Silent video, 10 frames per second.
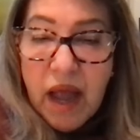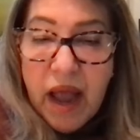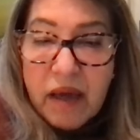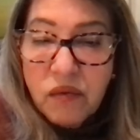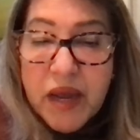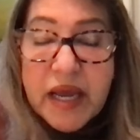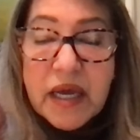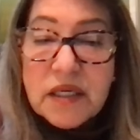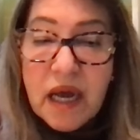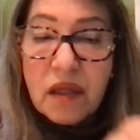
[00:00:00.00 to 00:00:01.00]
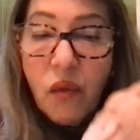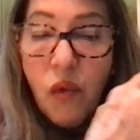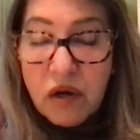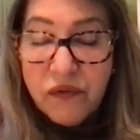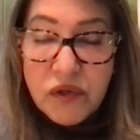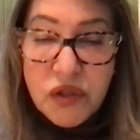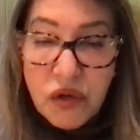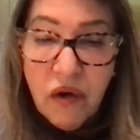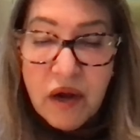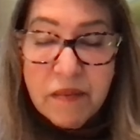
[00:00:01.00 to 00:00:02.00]
And we can tell a wonderful
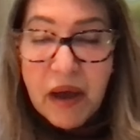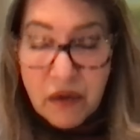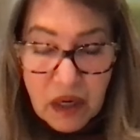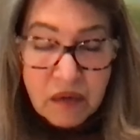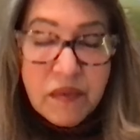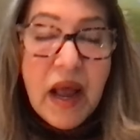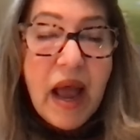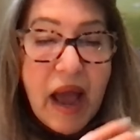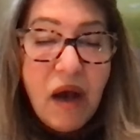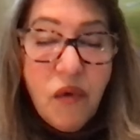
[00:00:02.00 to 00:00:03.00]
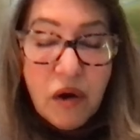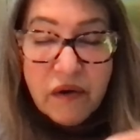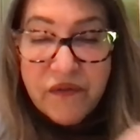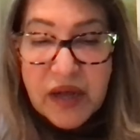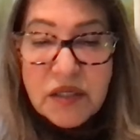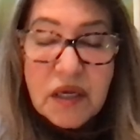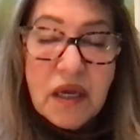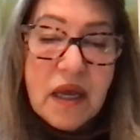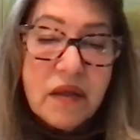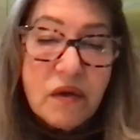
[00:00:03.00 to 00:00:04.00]
story about how we're
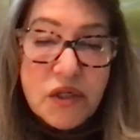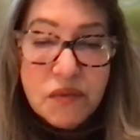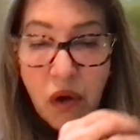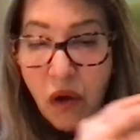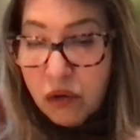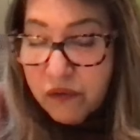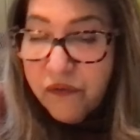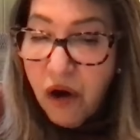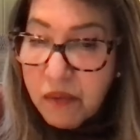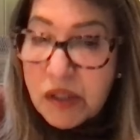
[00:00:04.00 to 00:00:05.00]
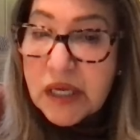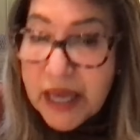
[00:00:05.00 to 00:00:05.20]
investing in those smallholder farmers.